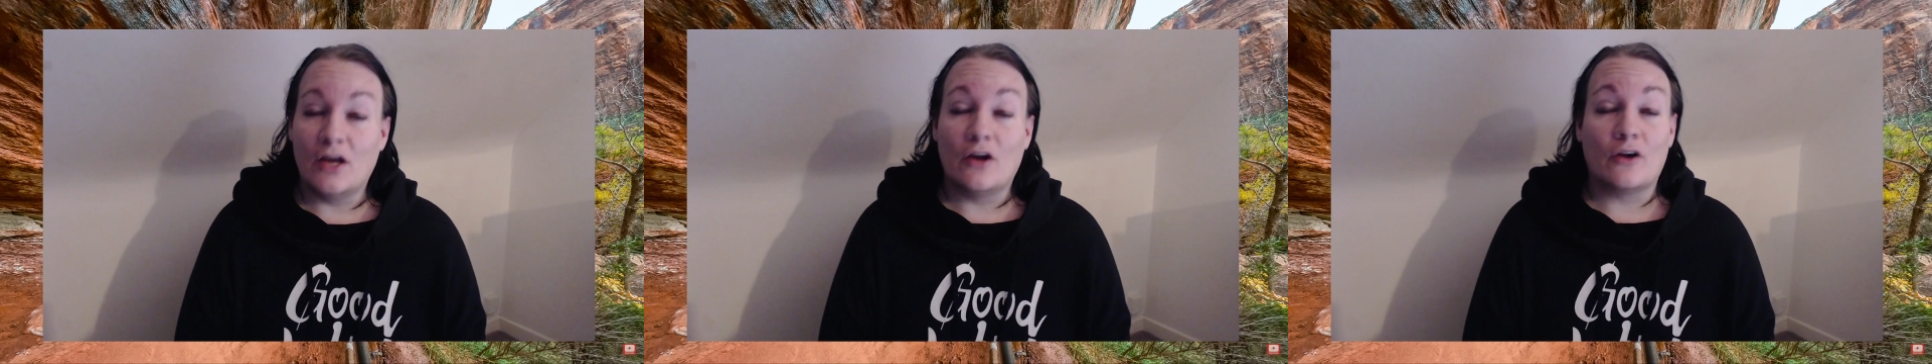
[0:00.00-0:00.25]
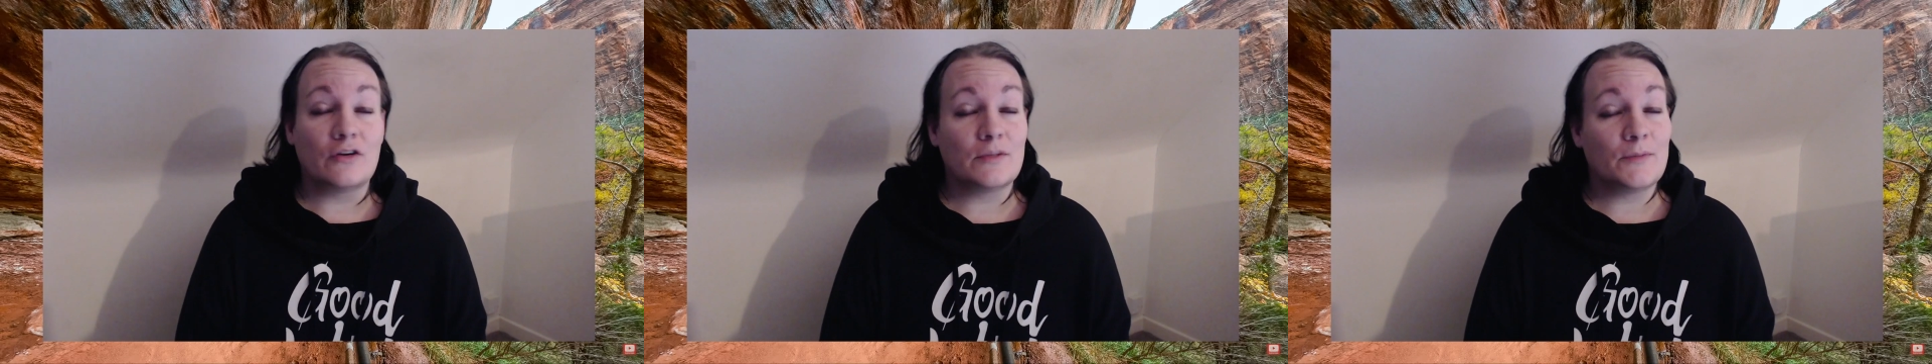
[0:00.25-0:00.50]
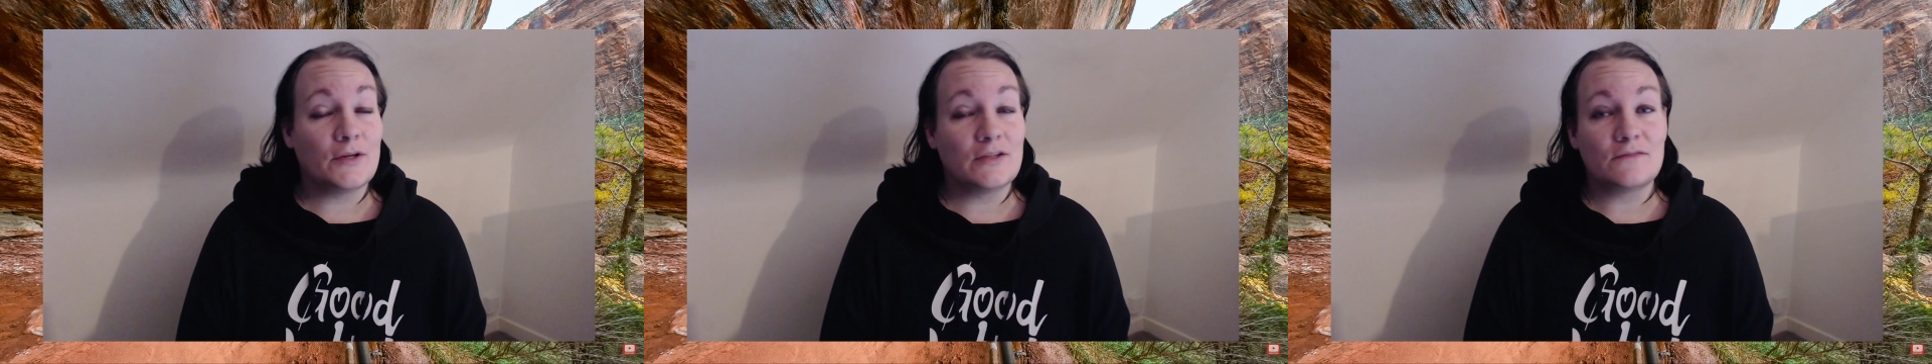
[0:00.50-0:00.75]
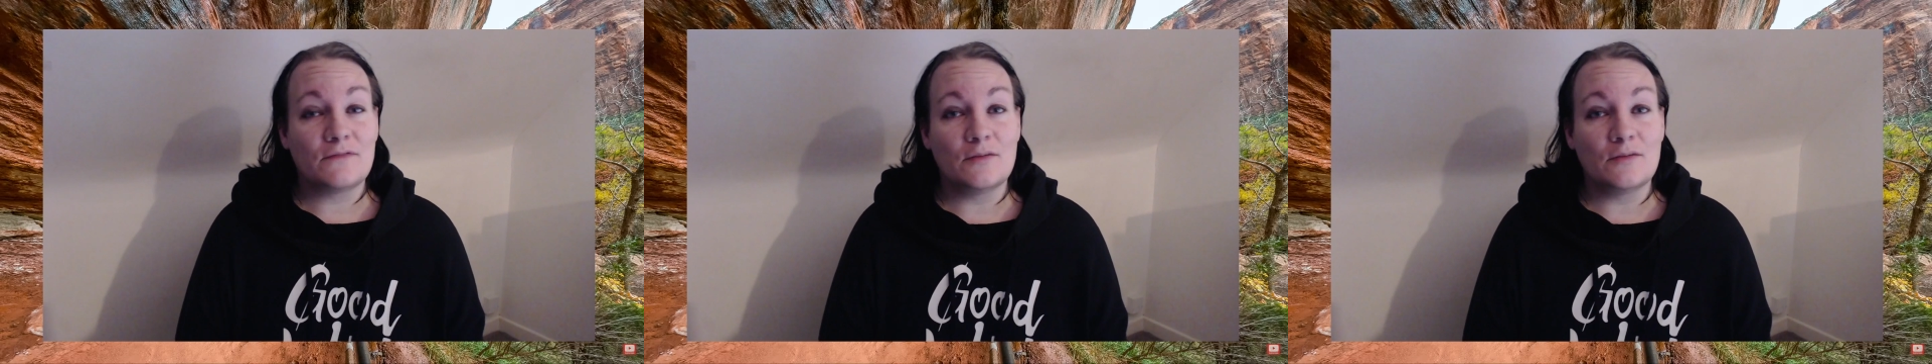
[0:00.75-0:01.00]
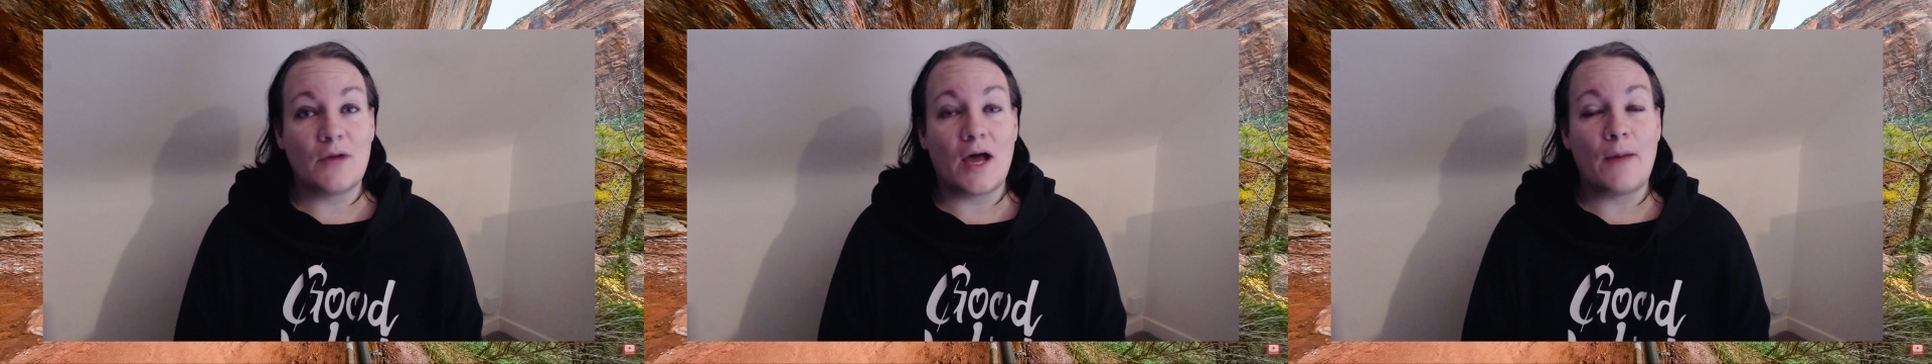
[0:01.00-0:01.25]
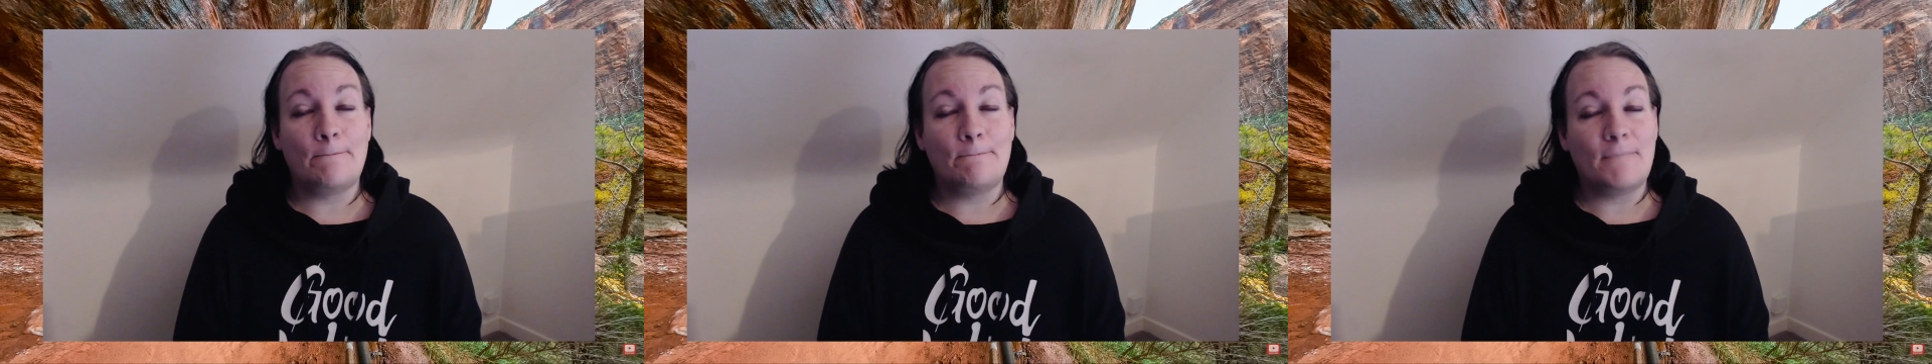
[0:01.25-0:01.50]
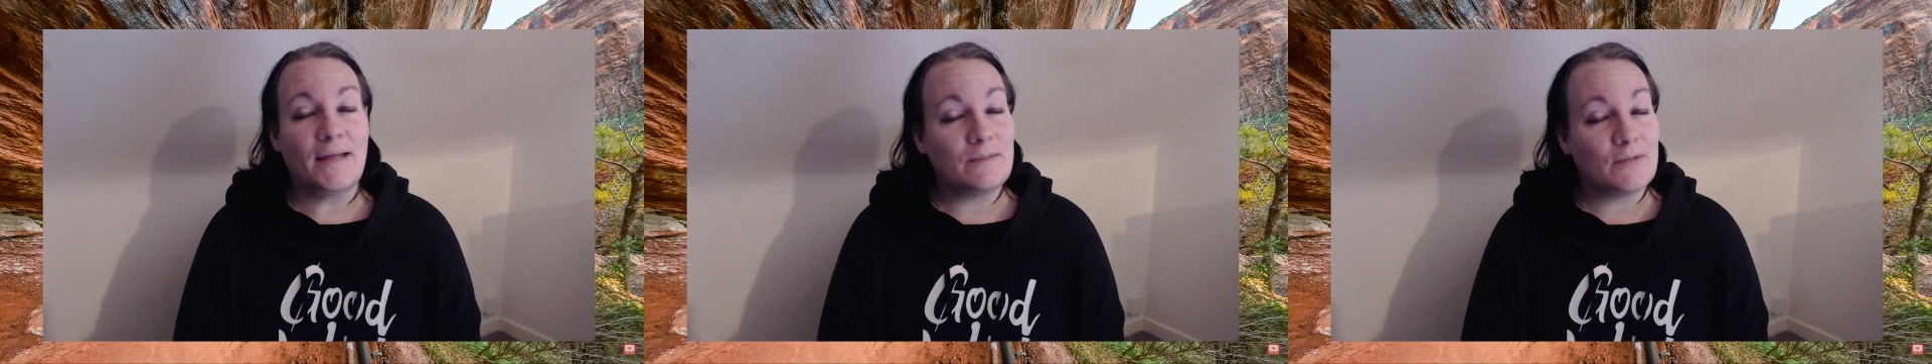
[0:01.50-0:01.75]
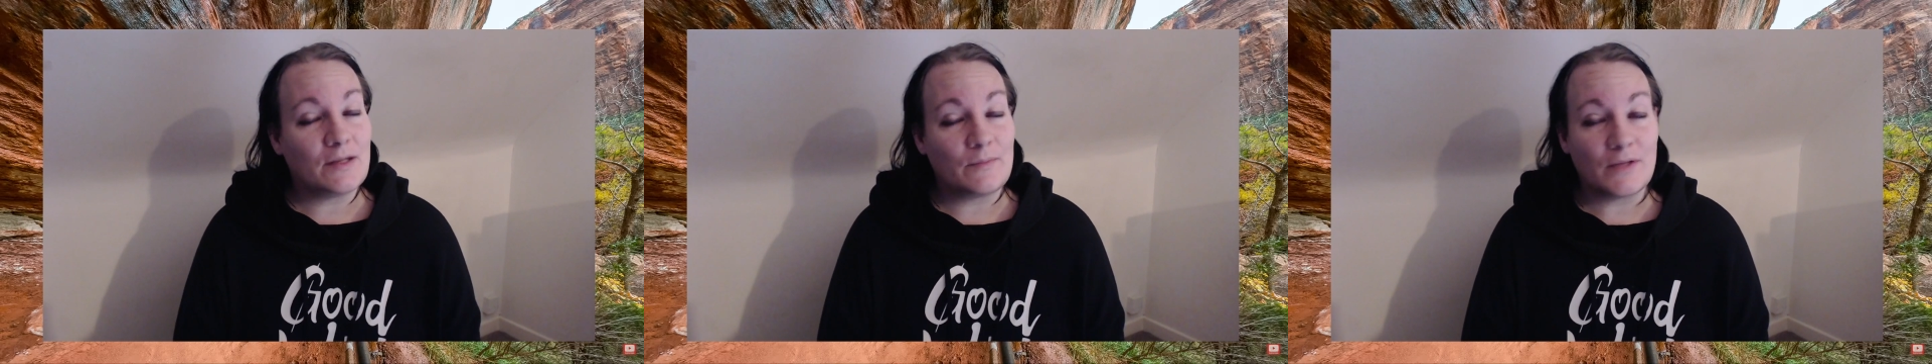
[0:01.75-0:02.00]
Heard about this film
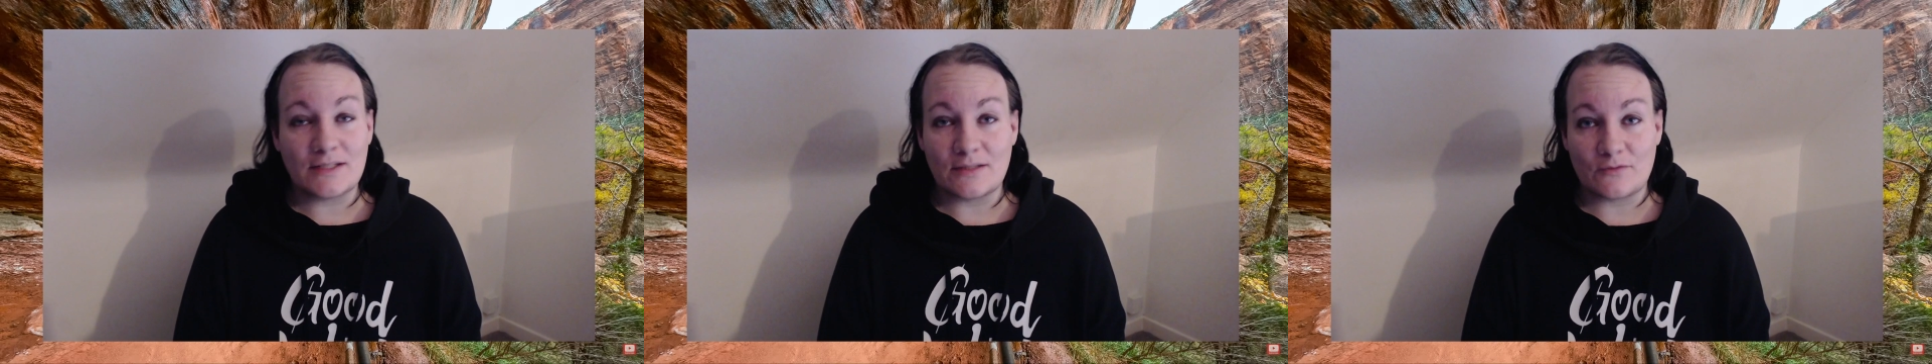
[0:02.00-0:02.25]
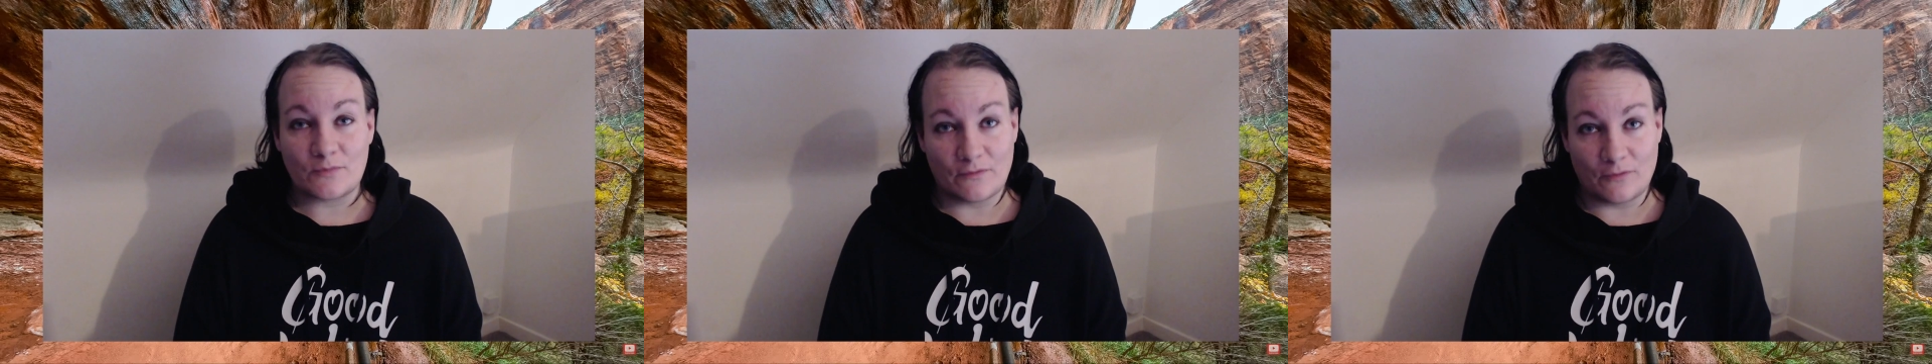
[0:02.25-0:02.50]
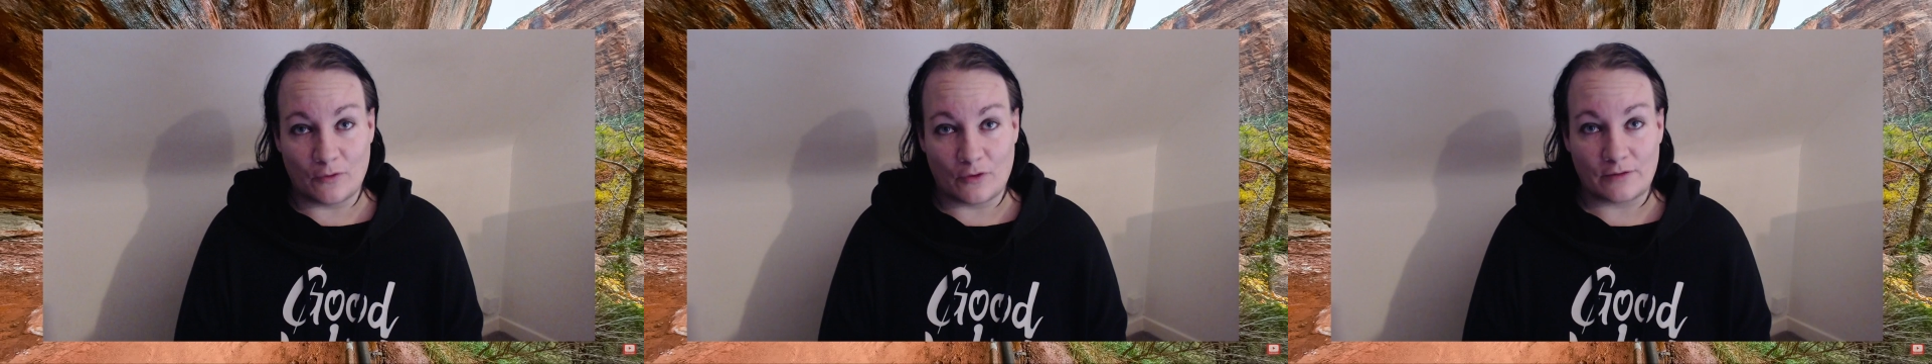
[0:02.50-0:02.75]
many times before.